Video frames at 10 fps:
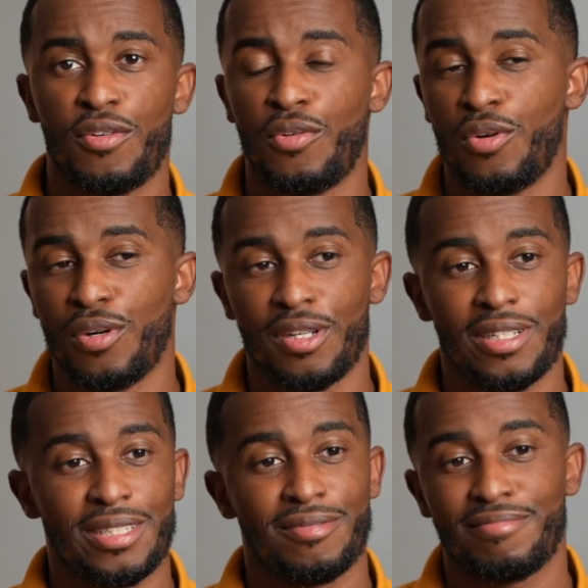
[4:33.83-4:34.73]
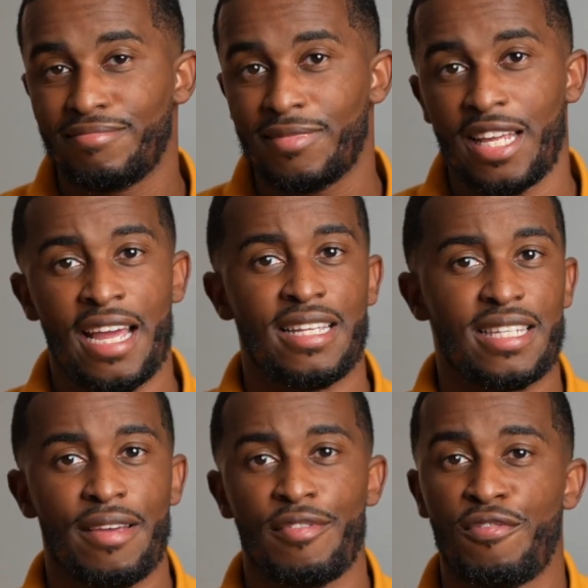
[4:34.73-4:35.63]
or
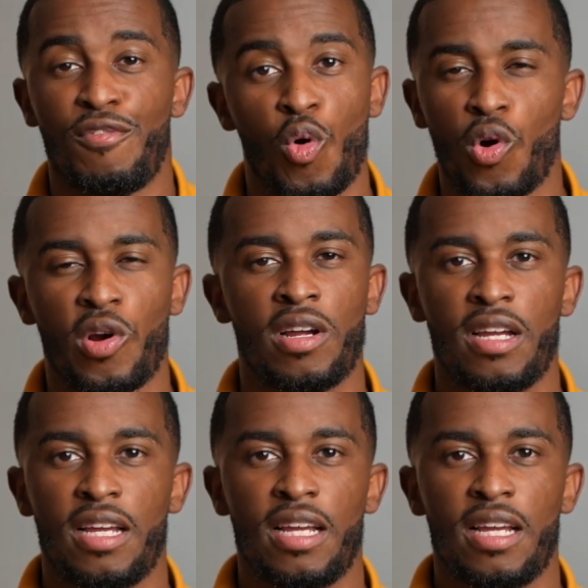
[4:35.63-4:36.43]
a7 IV,